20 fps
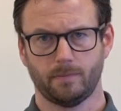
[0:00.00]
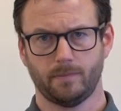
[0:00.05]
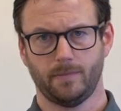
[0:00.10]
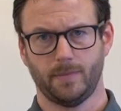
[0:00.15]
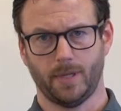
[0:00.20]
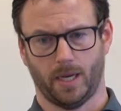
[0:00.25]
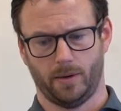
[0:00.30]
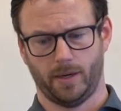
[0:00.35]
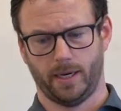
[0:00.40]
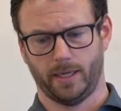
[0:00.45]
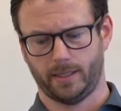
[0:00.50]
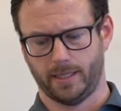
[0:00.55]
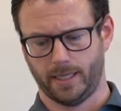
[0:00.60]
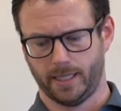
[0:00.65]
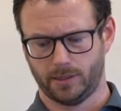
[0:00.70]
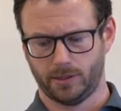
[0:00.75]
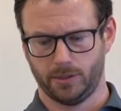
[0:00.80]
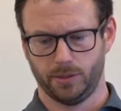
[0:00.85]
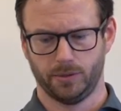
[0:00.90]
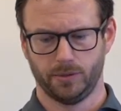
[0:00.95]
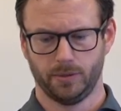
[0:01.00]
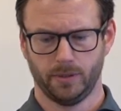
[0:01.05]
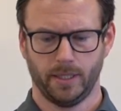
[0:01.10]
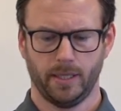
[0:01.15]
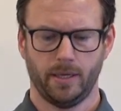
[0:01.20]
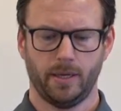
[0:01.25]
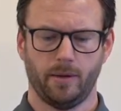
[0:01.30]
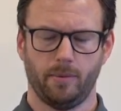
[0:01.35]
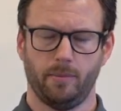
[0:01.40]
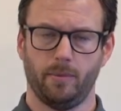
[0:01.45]
Now, I'd like to
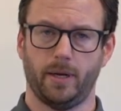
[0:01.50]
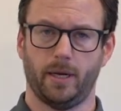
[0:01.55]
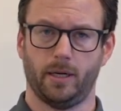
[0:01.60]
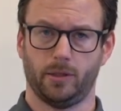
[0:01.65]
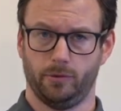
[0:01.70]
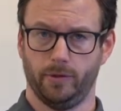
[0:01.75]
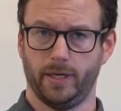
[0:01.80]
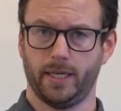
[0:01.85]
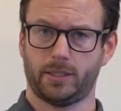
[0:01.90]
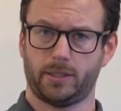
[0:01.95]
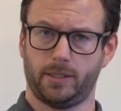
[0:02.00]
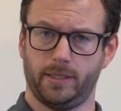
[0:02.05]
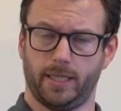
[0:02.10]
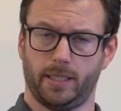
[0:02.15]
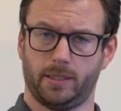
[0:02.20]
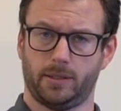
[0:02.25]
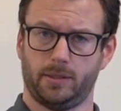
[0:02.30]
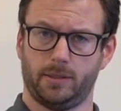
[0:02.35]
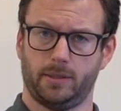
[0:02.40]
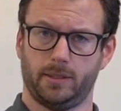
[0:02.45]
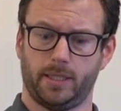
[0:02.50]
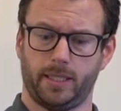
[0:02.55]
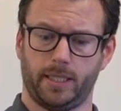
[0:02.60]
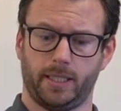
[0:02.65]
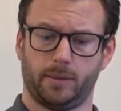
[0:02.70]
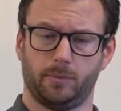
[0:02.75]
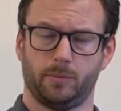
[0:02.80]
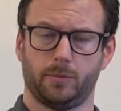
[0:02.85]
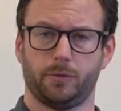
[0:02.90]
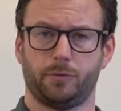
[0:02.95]
address that
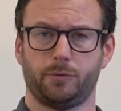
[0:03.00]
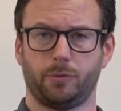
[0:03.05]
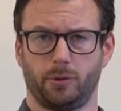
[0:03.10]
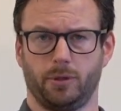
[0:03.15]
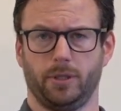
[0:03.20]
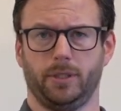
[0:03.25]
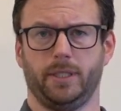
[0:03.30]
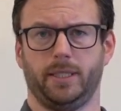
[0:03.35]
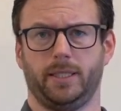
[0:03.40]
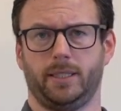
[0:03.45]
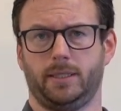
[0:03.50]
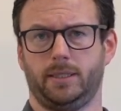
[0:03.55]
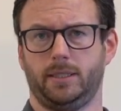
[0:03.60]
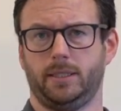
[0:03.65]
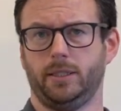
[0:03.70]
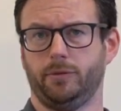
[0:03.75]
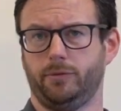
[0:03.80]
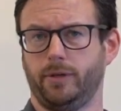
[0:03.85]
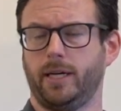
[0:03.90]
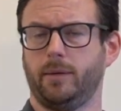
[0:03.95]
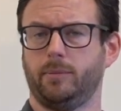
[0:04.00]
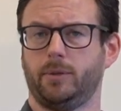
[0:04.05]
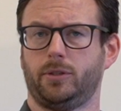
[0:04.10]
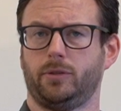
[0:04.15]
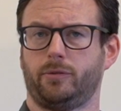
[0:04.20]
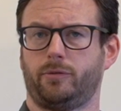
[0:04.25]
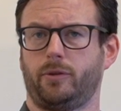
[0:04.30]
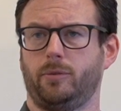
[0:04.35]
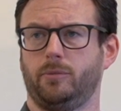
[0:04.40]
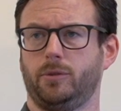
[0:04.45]
for the development
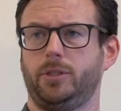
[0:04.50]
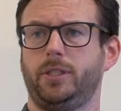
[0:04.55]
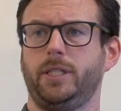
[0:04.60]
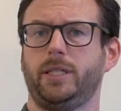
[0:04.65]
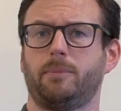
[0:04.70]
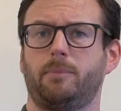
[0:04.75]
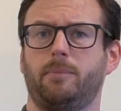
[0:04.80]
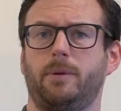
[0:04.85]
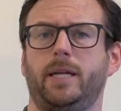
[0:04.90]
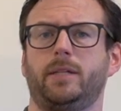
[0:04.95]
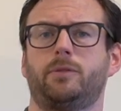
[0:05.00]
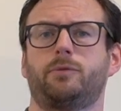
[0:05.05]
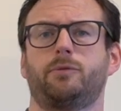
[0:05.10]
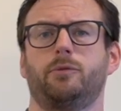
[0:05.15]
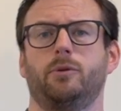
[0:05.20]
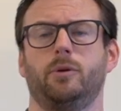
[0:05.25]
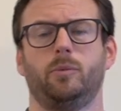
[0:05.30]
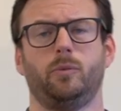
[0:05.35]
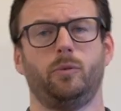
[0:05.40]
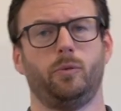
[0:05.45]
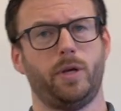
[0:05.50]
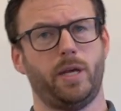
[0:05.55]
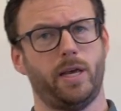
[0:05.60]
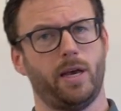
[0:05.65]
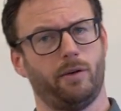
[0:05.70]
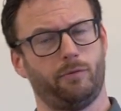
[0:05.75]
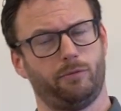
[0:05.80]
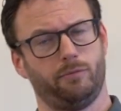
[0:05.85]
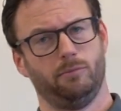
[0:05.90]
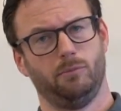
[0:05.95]
of our machine platform. We
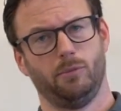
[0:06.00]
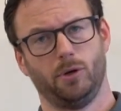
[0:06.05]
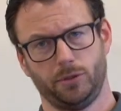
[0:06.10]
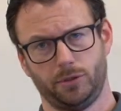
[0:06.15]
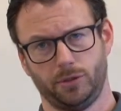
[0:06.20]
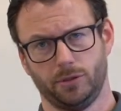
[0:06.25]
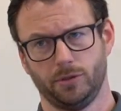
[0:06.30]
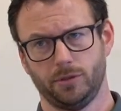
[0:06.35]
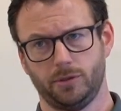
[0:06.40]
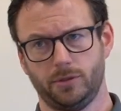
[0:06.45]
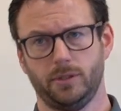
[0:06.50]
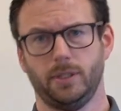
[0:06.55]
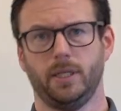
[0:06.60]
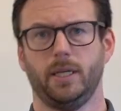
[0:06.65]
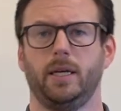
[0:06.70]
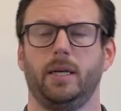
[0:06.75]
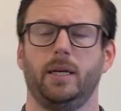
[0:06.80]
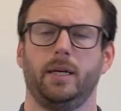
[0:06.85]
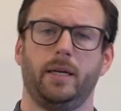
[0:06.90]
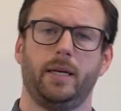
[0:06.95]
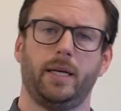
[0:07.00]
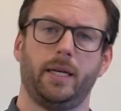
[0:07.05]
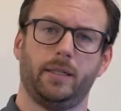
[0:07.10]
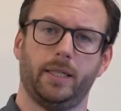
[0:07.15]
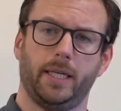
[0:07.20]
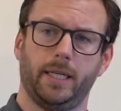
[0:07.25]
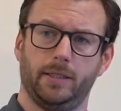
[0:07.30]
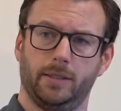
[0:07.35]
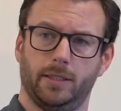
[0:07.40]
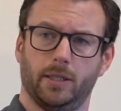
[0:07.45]
have modules, and
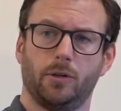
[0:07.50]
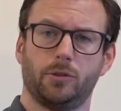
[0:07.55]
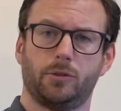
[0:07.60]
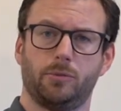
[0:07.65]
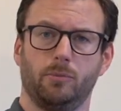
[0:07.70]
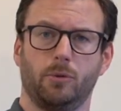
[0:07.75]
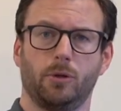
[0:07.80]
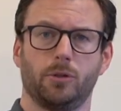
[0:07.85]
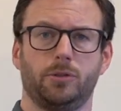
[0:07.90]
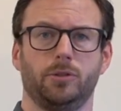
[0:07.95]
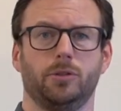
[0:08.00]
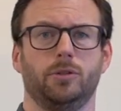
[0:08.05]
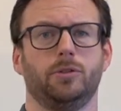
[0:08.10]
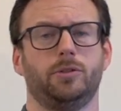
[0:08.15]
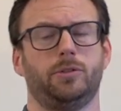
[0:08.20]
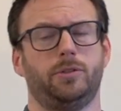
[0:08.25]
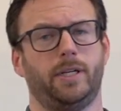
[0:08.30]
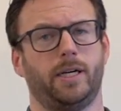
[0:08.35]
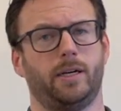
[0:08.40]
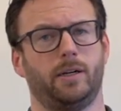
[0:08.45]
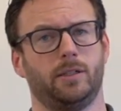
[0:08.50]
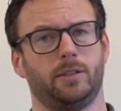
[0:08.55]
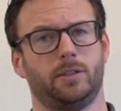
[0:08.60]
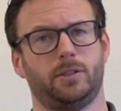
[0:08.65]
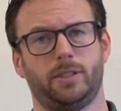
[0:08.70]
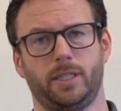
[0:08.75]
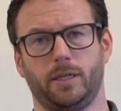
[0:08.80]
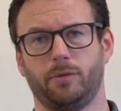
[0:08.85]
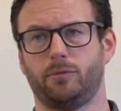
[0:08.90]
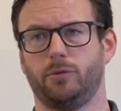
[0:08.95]
in those modules there are
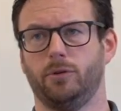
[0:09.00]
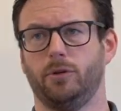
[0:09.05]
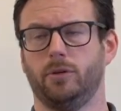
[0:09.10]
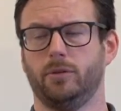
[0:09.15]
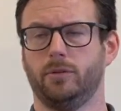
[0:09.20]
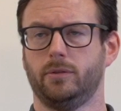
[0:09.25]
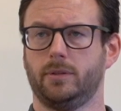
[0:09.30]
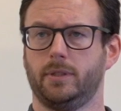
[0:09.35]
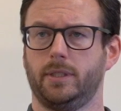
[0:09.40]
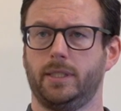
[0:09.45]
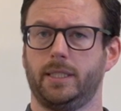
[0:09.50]
several